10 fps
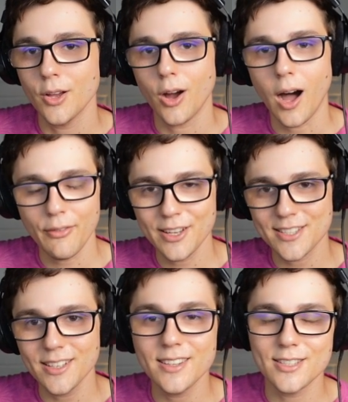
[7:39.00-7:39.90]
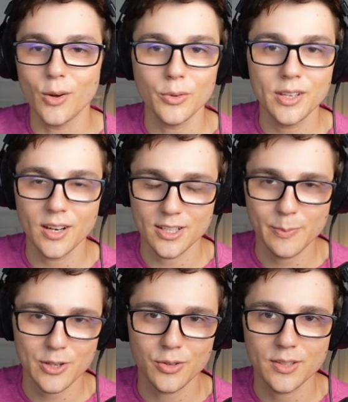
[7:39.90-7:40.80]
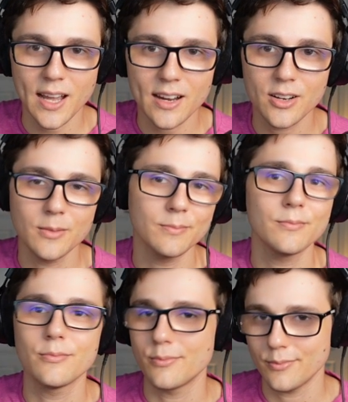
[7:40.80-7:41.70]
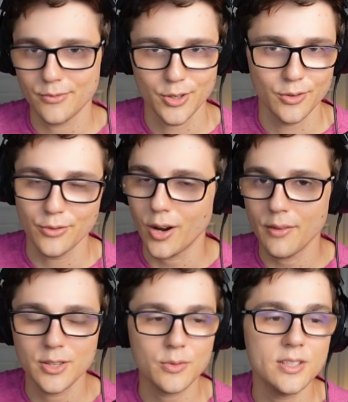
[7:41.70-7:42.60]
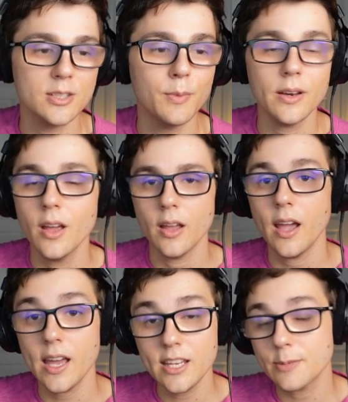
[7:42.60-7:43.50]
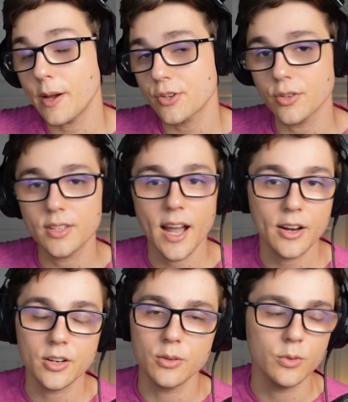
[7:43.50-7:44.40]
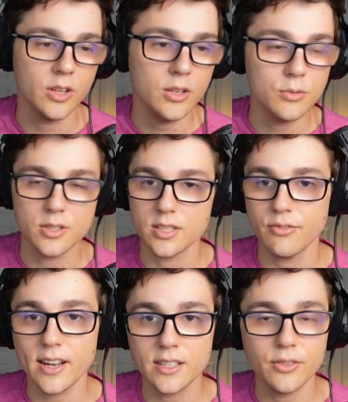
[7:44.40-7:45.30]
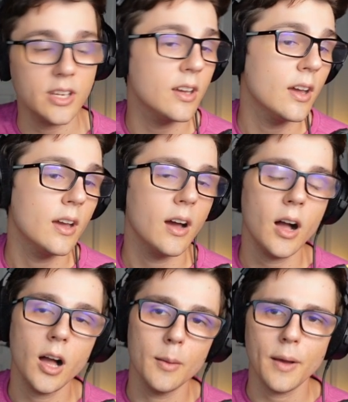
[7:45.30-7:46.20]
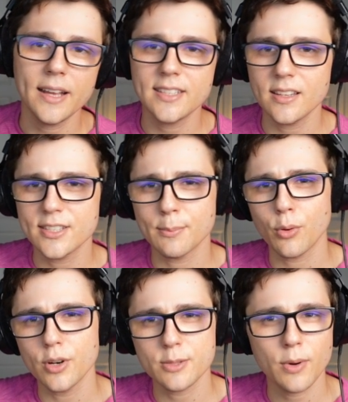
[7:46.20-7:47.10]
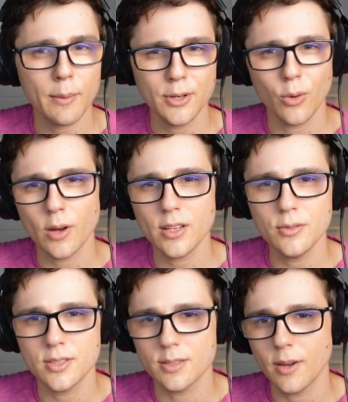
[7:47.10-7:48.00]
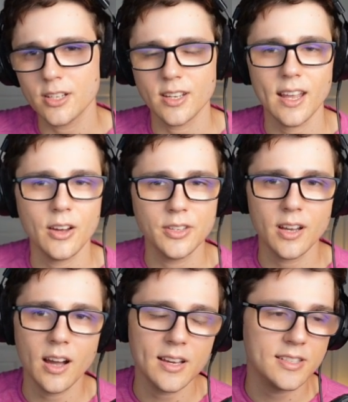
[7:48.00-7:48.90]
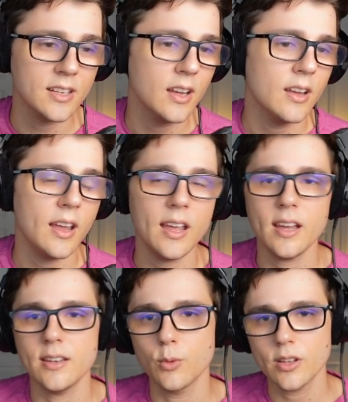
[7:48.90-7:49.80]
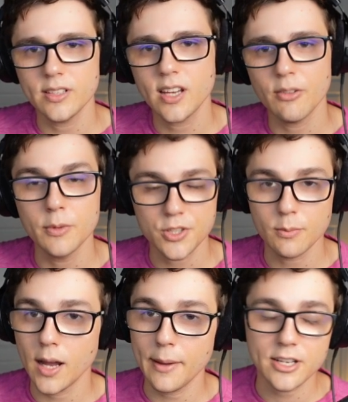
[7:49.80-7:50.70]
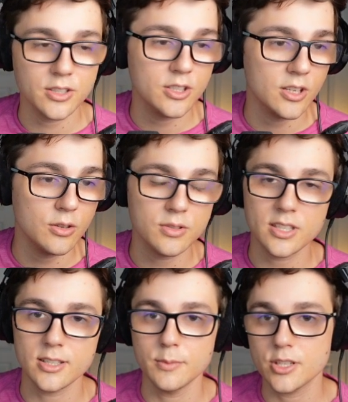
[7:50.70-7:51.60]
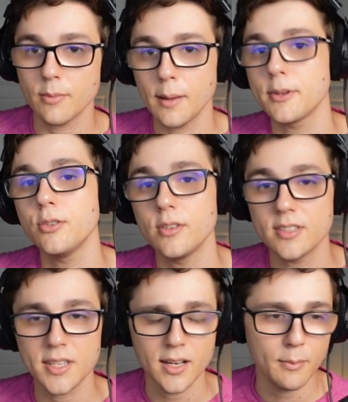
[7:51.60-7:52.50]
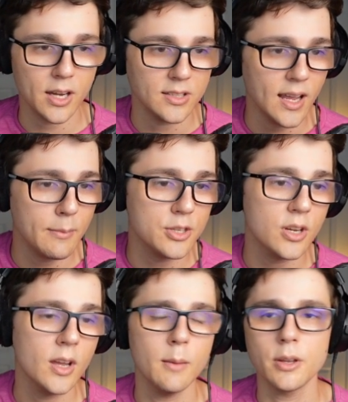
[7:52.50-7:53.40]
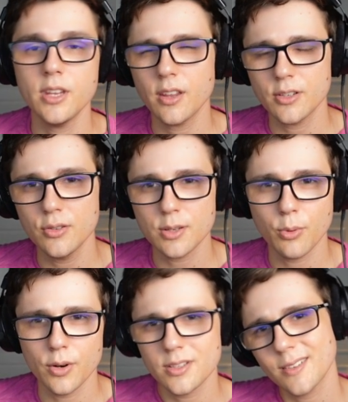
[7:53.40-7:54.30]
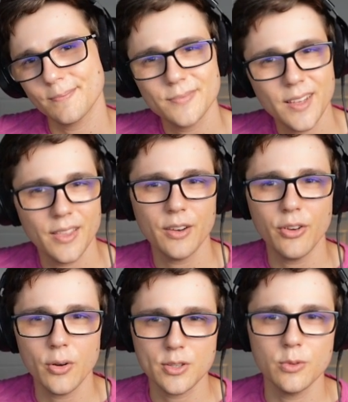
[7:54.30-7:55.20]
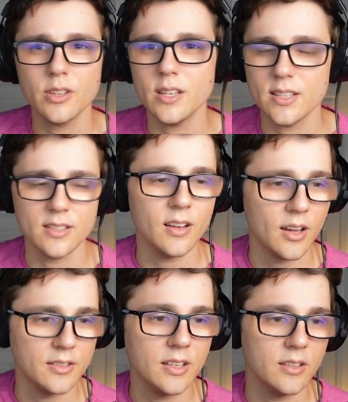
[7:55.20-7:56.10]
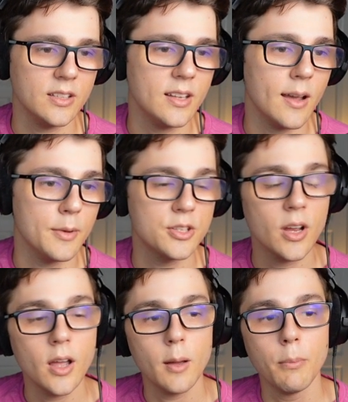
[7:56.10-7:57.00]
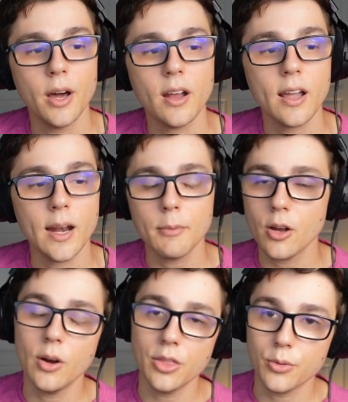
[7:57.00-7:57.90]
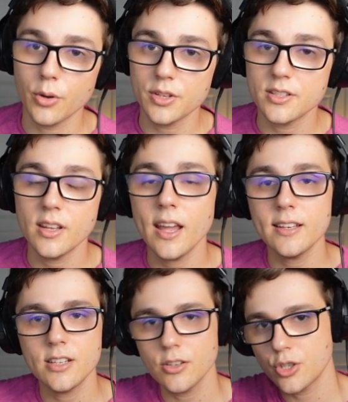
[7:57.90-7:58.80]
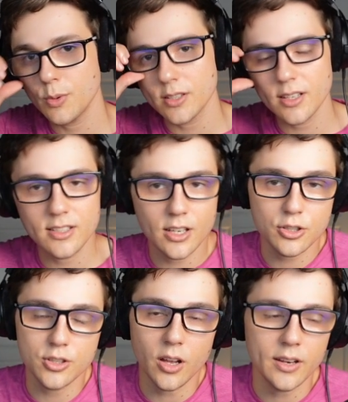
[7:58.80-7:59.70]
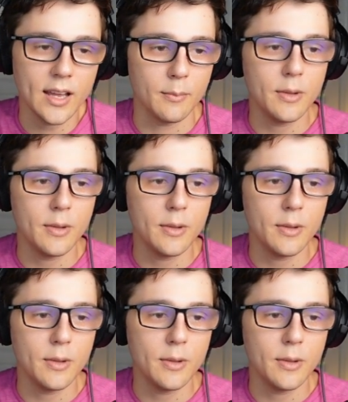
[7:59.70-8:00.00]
Obviously, this is only good on a special attacker, for obvious reasons, but any special attacker can really use this effectively. I'd say the supports probably don't want to use as much, like Eldegoss and Wigglytuff. Mr. Mime actually could use this because Mr. Mime can do an insane amount of damage, but the other two supports, their focus really isn't on dealing damage. But again, I'm going to go ahead and throw this in the A tier just because it's such a solid item.